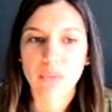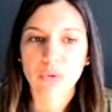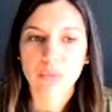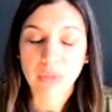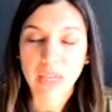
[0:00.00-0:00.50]

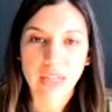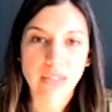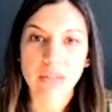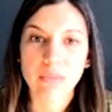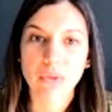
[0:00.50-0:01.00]
and we'll get
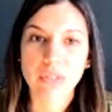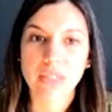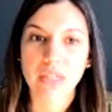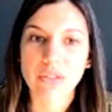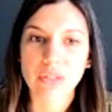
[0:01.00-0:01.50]
into the more
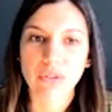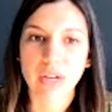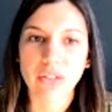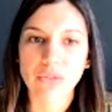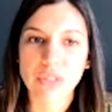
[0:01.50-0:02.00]
details
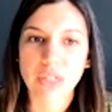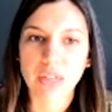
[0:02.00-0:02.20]
around